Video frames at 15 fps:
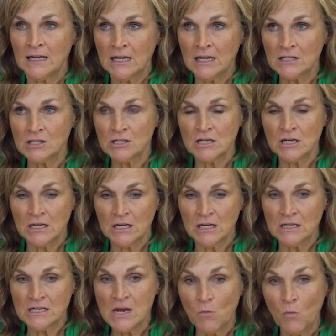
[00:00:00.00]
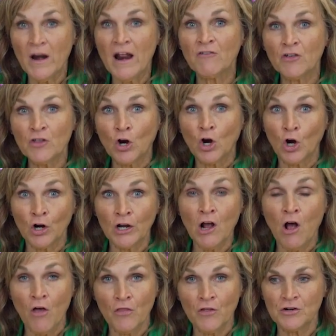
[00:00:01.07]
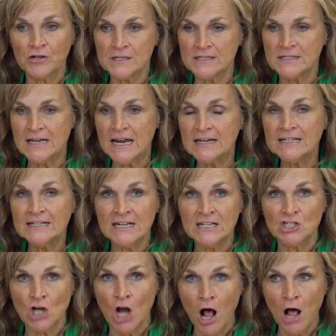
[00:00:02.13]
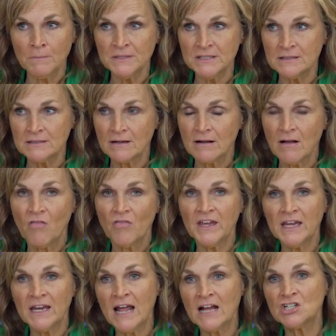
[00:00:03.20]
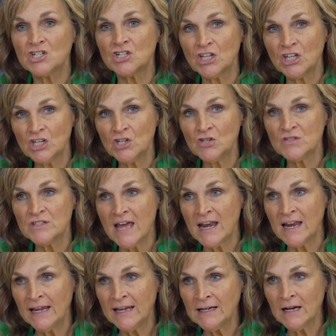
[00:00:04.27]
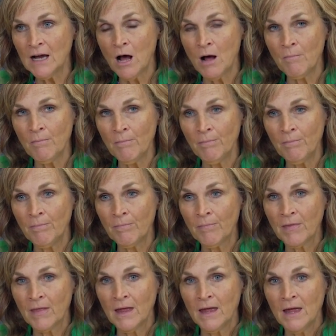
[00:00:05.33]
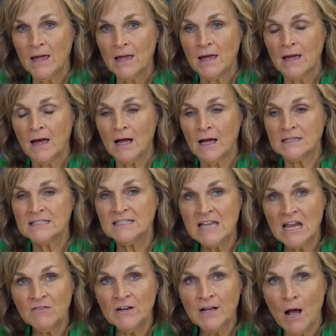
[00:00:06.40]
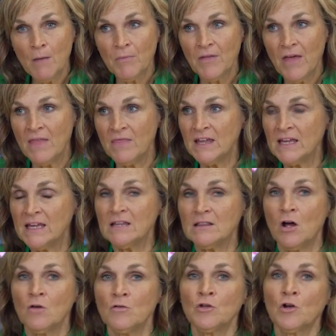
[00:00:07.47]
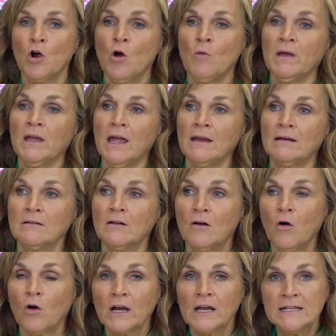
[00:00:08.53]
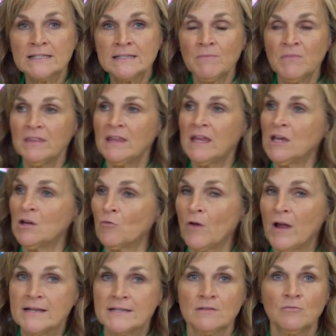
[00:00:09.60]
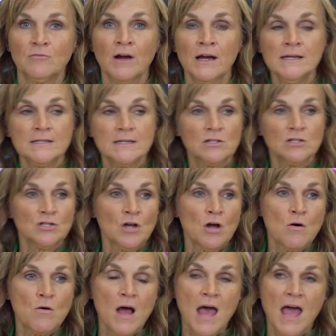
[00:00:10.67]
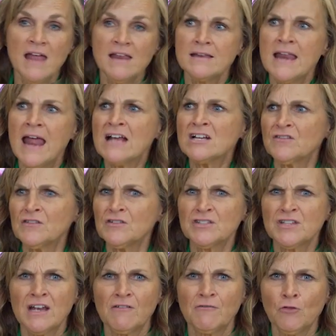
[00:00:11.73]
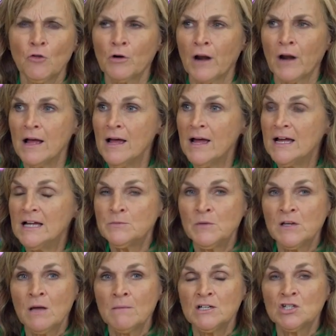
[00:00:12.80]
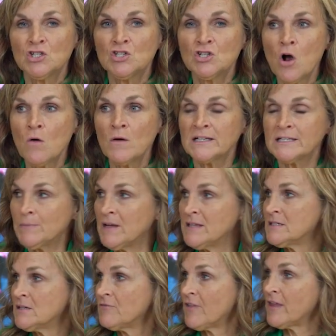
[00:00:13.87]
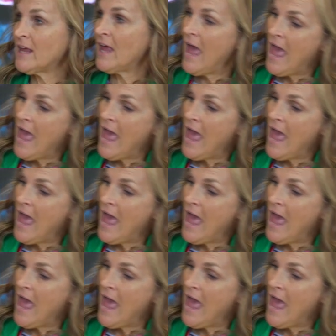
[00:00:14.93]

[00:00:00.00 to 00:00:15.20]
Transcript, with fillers: get to whatever they're earning on their day-to-day jobs. They can actually use that income, save it up, and then get on their home again or get something they can rent, right? So, and Nashville's like Florida. It's becoming so expensive. Like